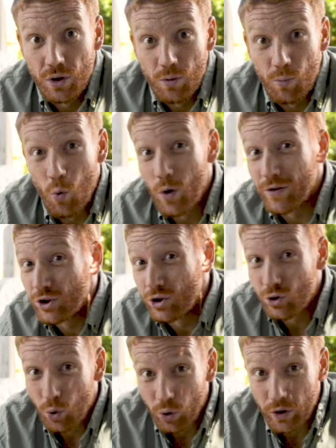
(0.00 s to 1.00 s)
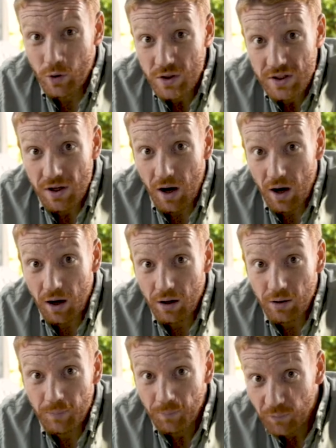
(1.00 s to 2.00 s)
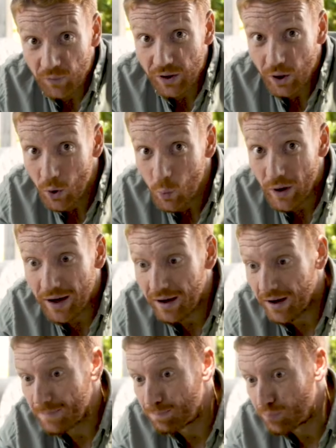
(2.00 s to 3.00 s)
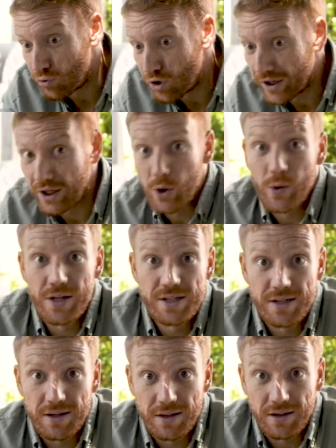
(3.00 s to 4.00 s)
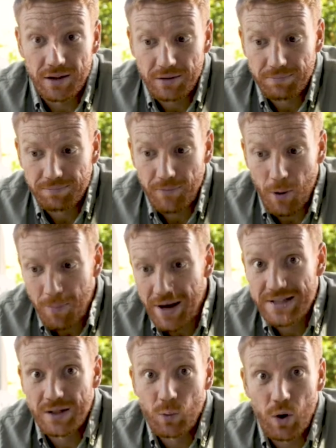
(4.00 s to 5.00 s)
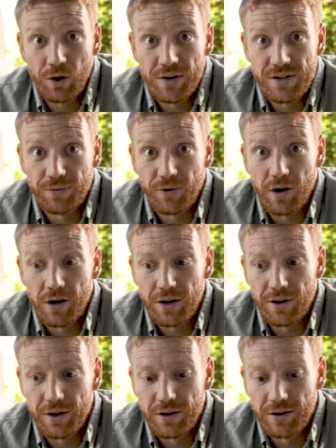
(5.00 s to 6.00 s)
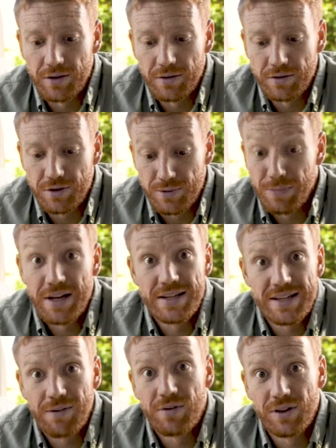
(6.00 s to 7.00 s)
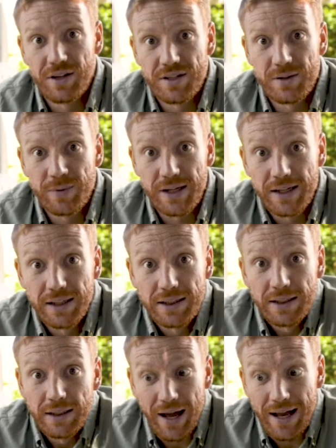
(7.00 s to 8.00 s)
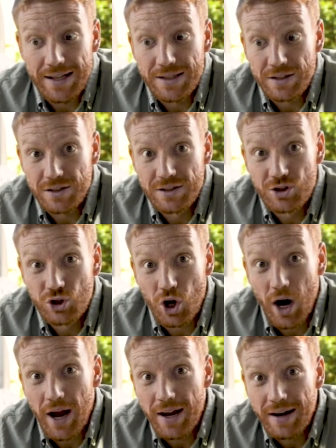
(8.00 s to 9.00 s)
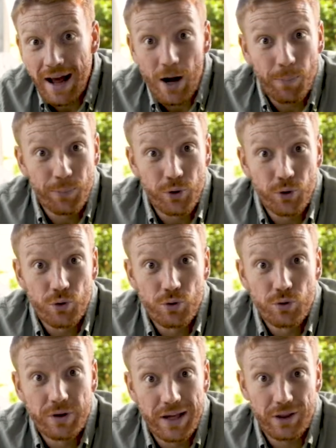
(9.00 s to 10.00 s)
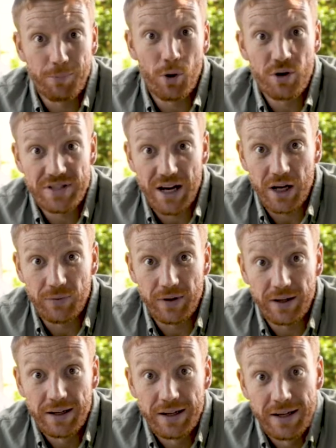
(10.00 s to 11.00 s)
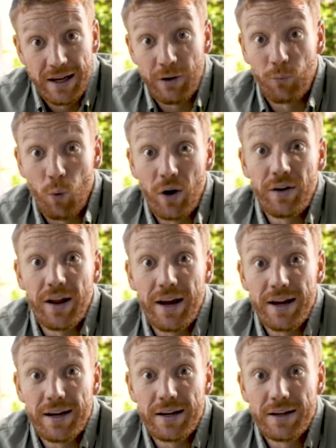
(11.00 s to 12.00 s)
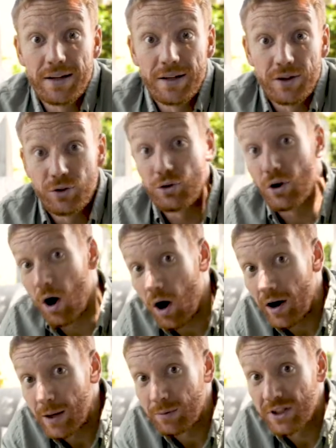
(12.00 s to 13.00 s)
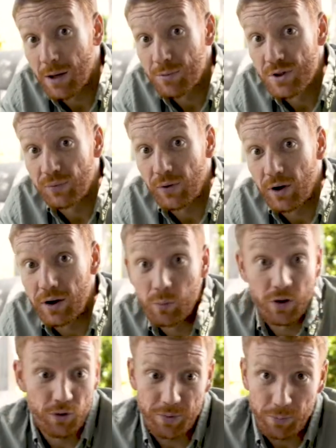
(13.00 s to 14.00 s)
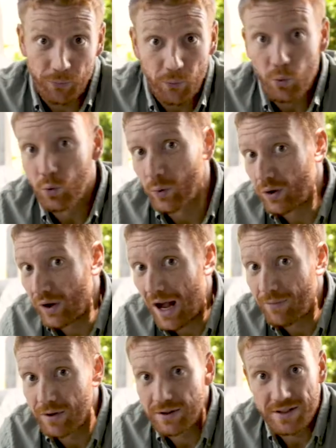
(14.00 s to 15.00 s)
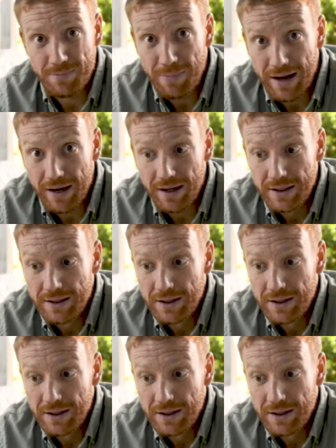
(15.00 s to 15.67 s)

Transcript: more of a tutorial style video where I bring you into the amazing world of safari that just means everything to me and try and help you get the most out of it. If one day you are able to come on Safari, whether you've been before or whether you haven't, doesn't matter.